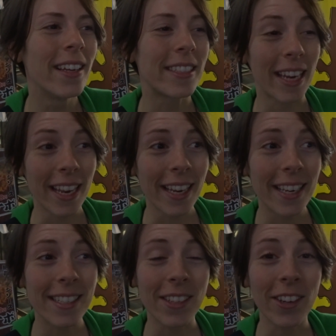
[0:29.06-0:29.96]
Today
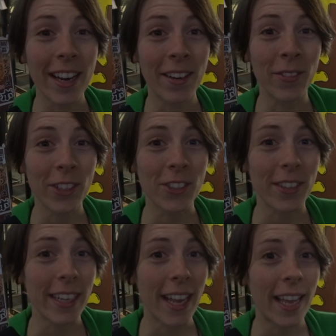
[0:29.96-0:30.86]
is our
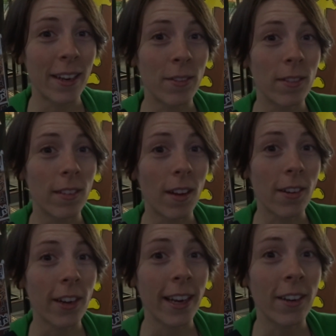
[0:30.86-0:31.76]
anniversary, and on
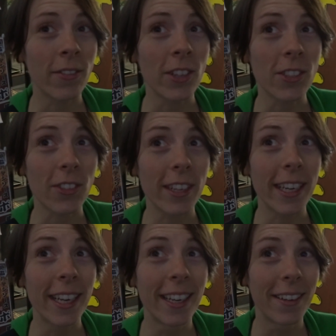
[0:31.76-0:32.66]
our
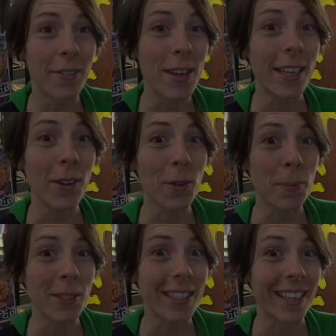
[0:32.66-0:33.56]
anniversary, we go to
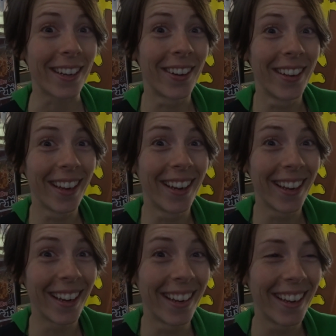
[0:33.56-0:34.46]
Pussy Town.
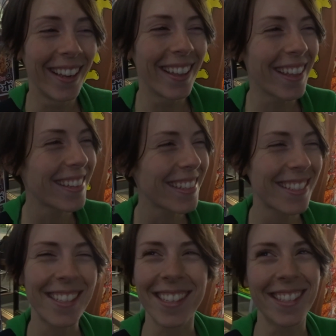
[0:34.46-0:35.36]

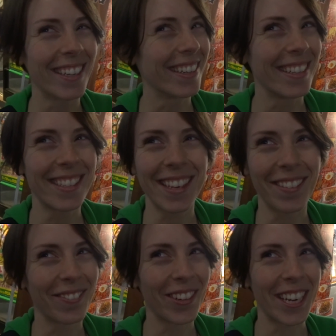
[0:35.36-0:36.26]
That's just starting to
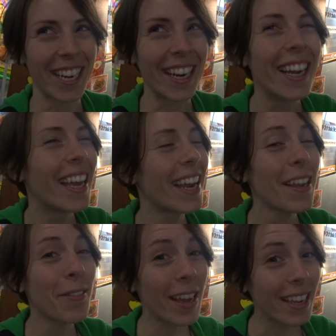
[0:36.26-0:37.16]
sound freaky.
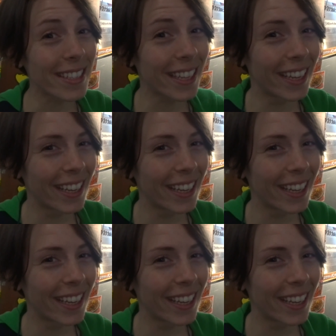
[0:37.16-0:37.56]
Anyways,